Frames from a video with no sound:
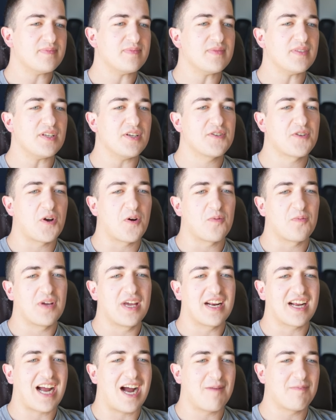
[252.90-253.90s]
So
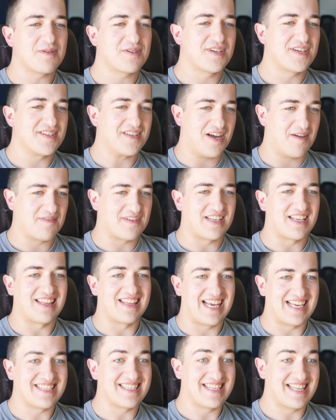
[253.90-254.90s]
it accomplishes obviously
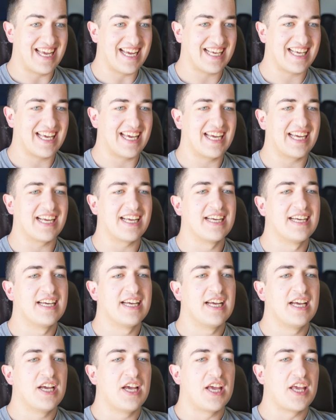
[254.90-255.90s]
less thinking.
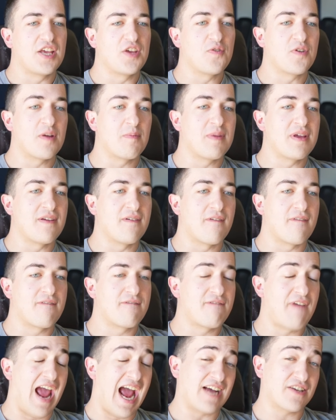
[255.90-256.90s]
You can be
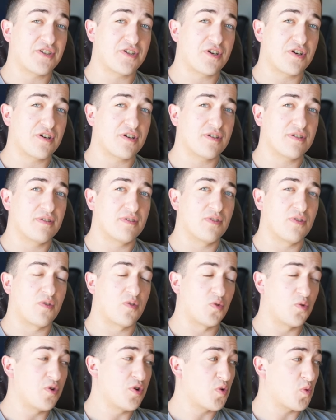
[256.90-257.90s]
faster
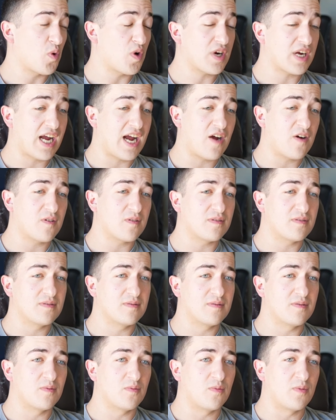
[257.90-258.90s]
through your workout
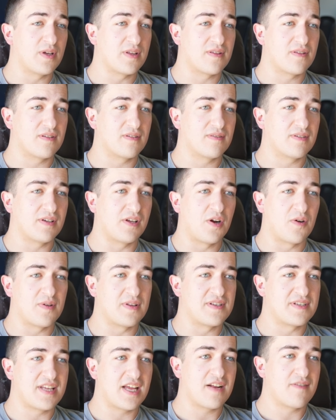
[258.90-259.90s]
with,
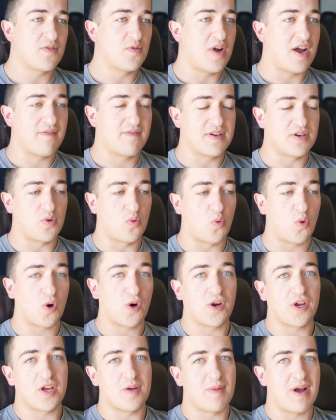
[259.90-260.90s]
instead of you having to
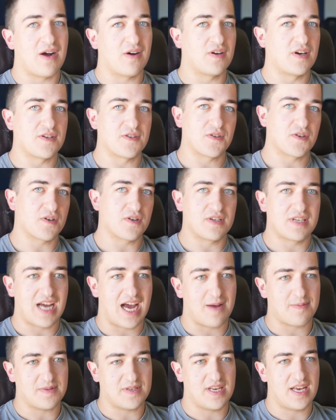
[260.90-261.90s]
worry about a certain
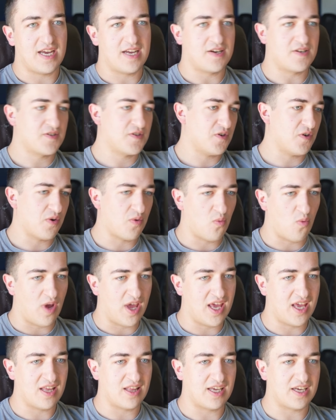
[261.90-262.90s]
top set and a certain
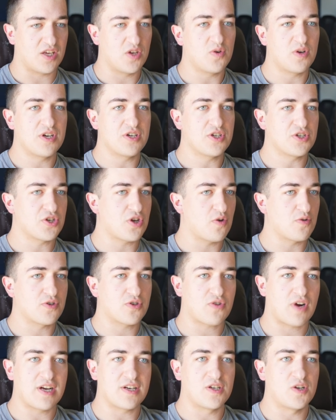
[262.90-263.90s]
weight, like you can just go
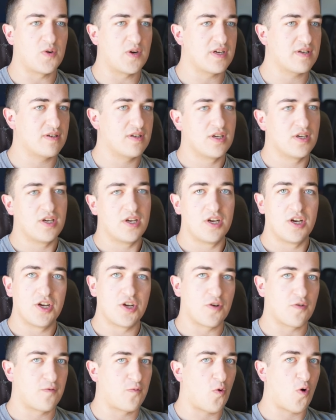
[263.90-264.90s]
straight to it.
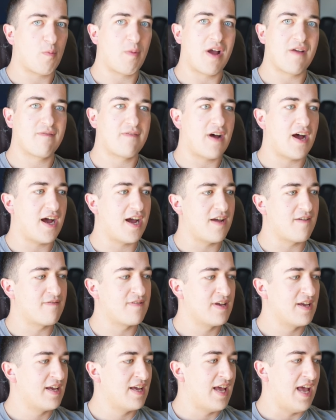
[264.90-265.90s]
Your 4x5
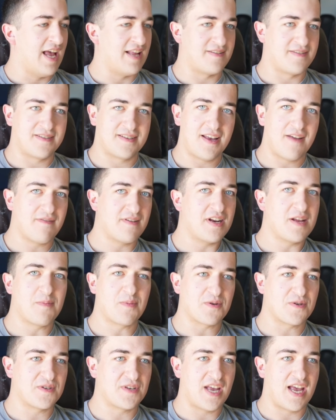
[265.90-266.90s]
at
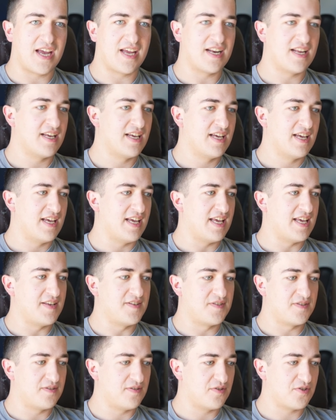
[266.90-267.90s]
70%
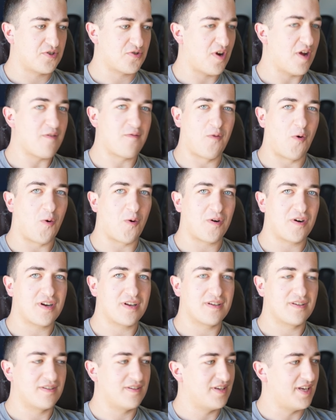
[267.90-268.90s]
is
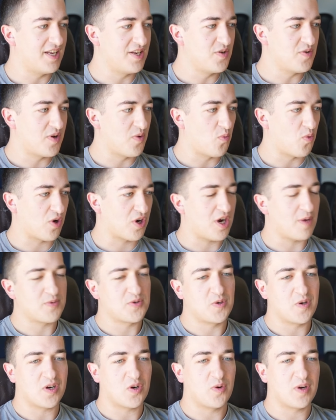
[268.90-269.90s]
straightforward and you can work up
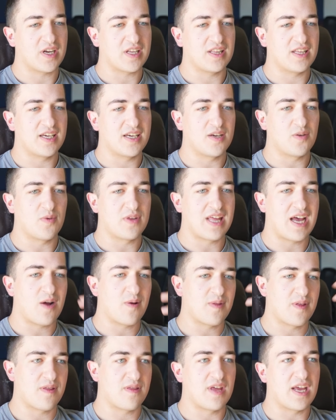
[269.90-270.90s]
to it quickly
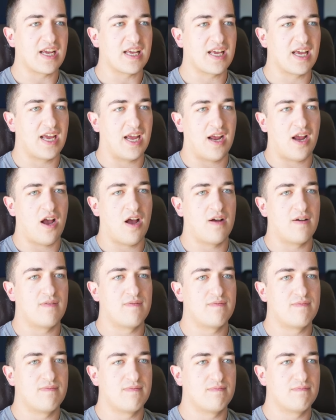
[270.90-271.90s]
without the thinking
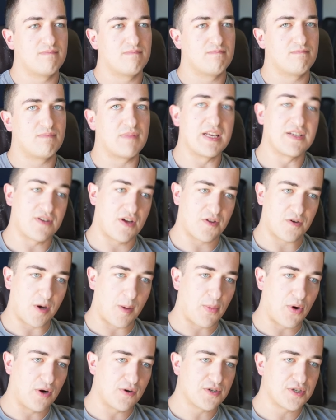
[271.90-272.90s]
of these other
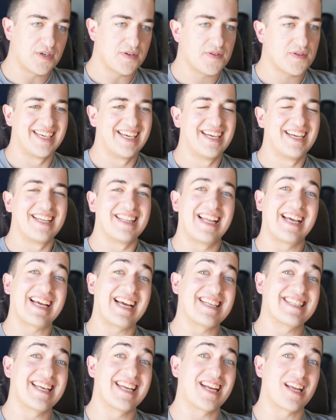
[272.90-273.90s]
approaches. Like
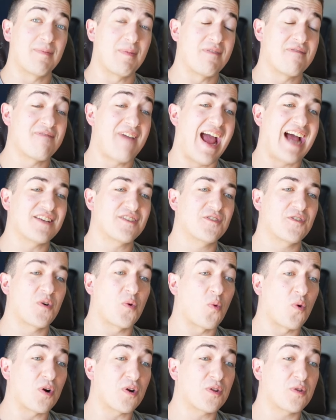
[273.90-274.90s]
I said, it can be faster to
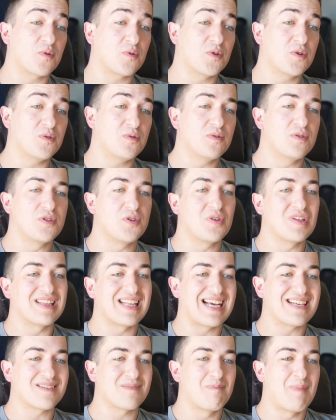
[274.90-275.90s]
work through due to
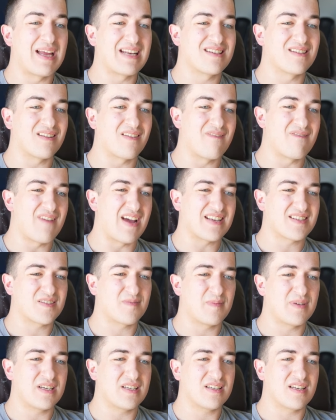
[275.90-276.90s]
less mental
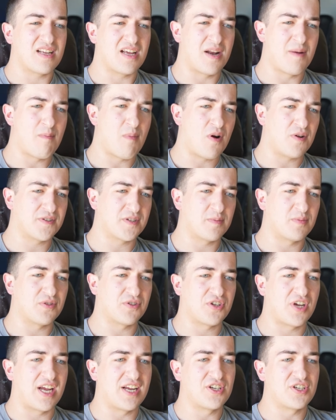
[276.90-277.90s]
investment in multiple
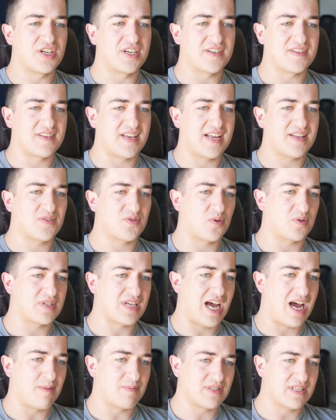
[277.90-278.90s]
changing sets or
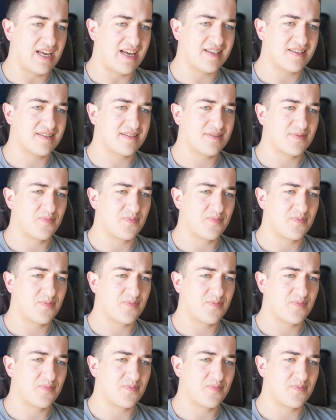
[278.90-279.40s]
top sets.